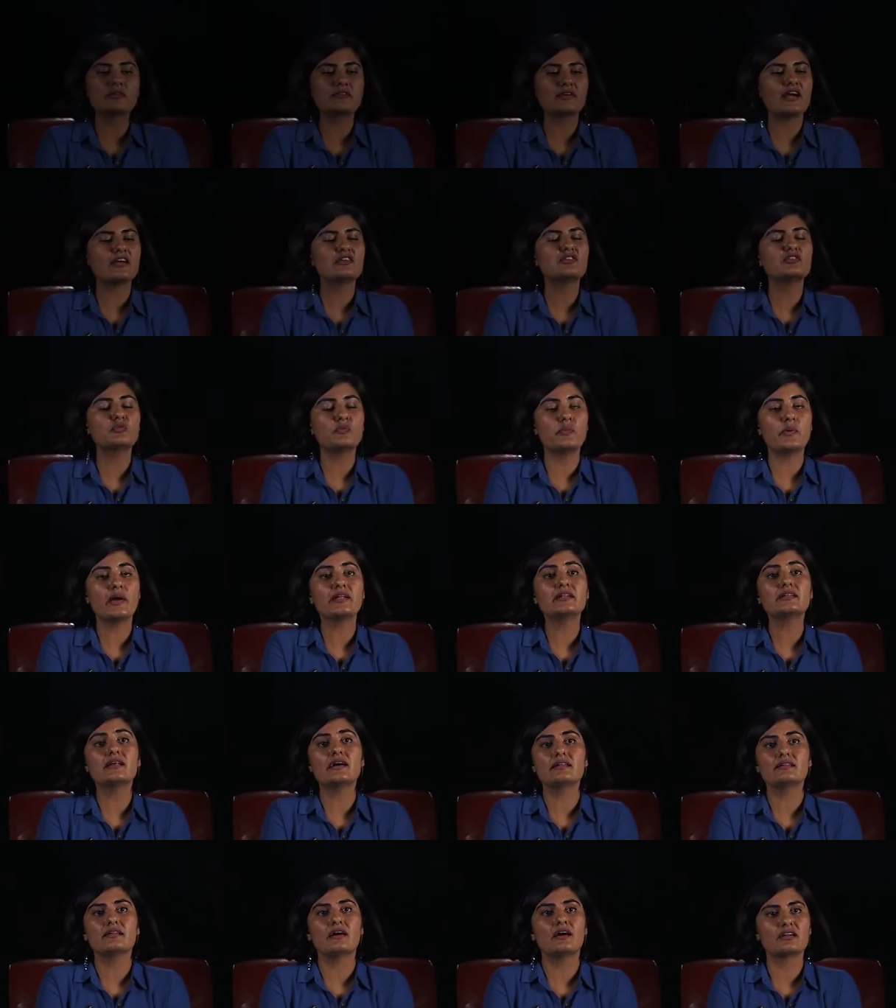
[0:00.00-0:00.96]
was I
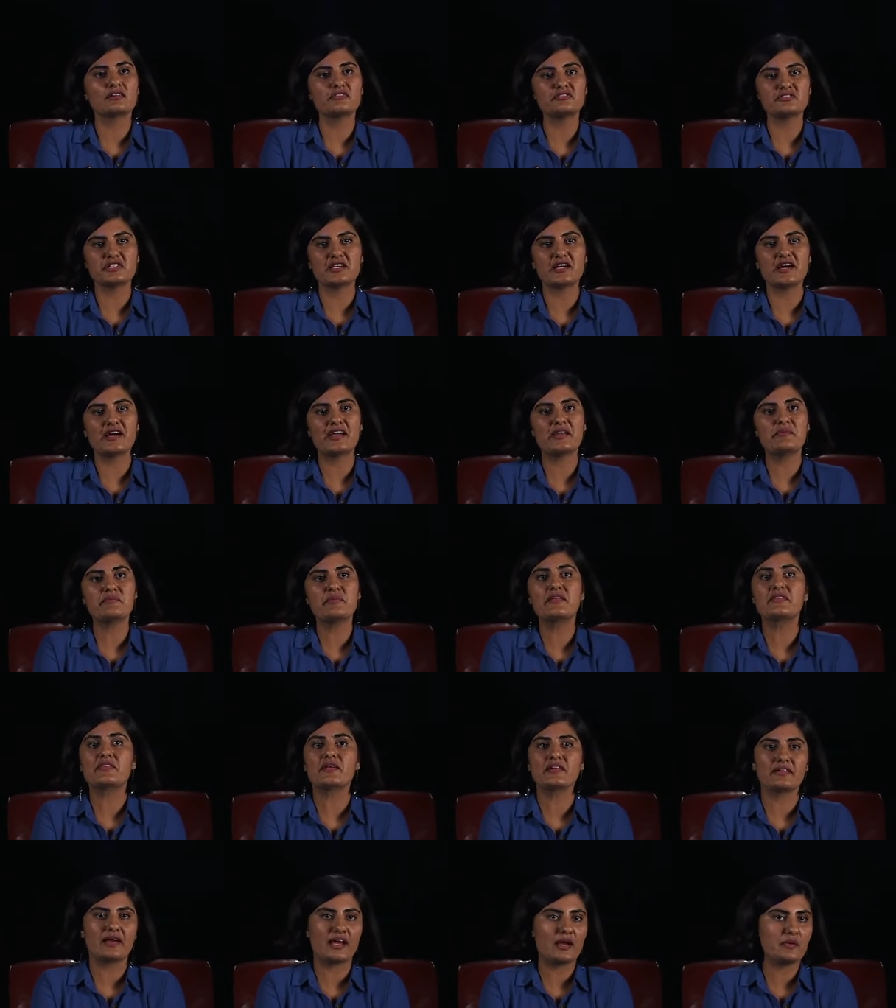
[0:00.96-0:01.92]
spent a lot of time
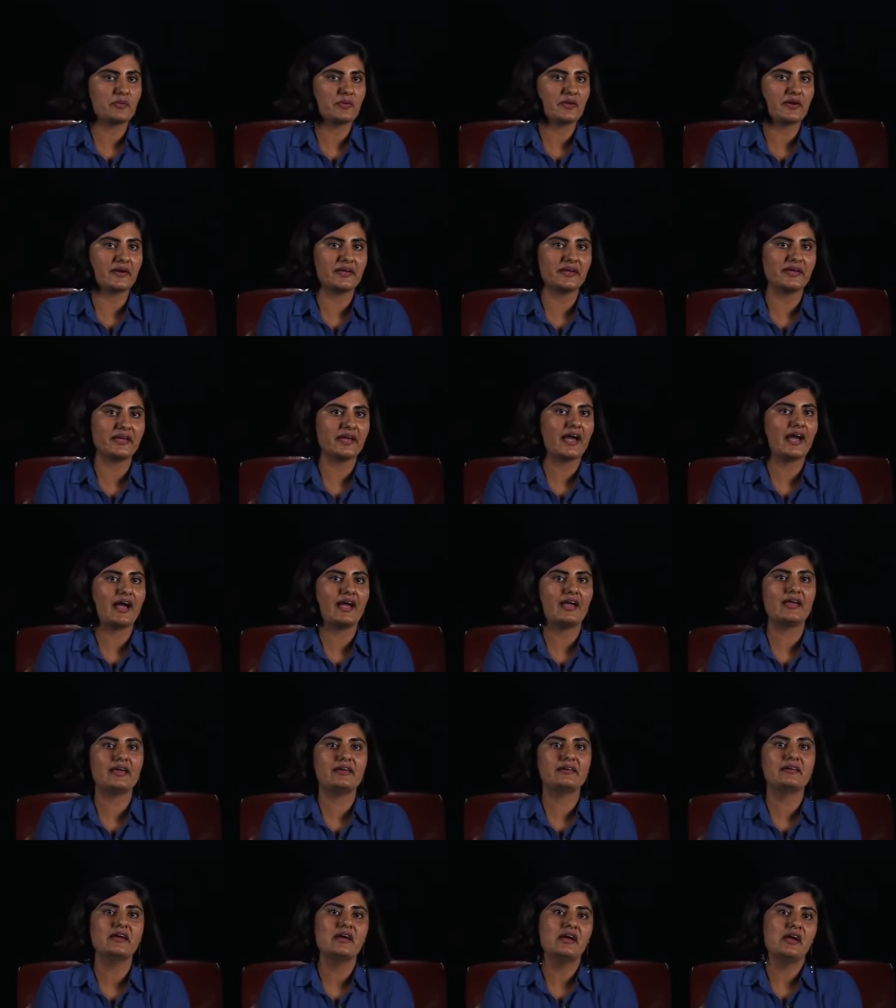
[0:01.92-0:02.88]
in the library.
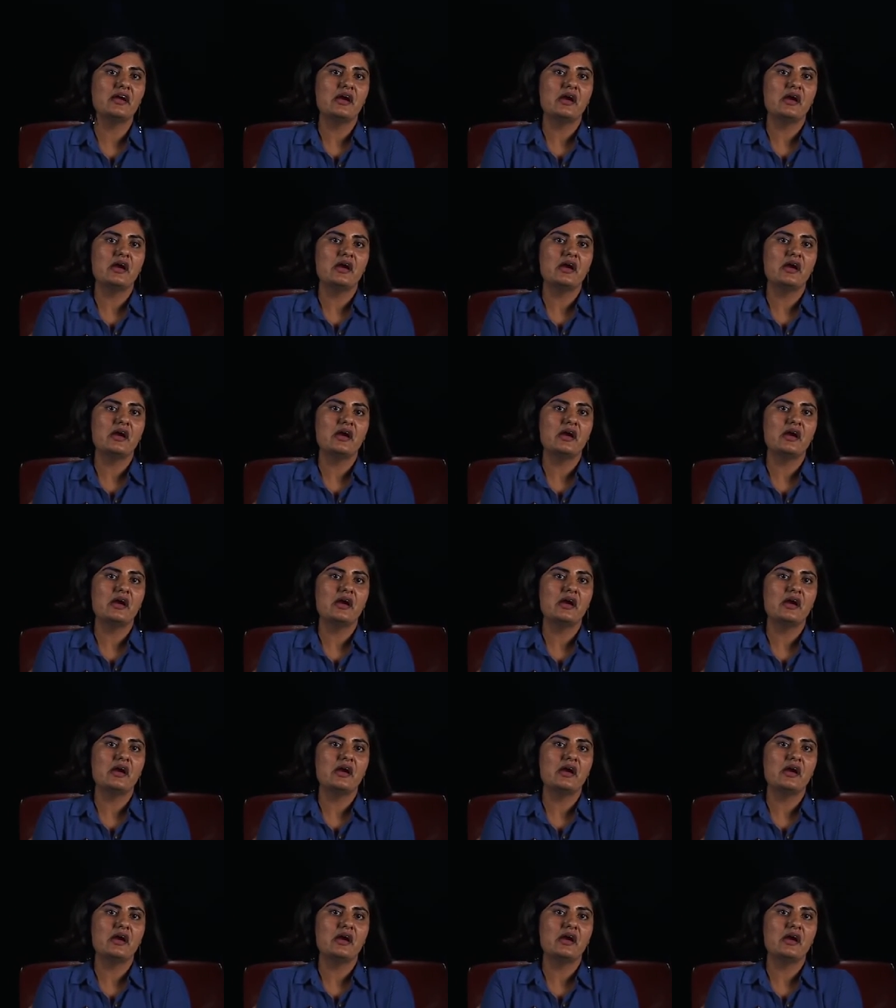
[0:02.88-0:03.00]
I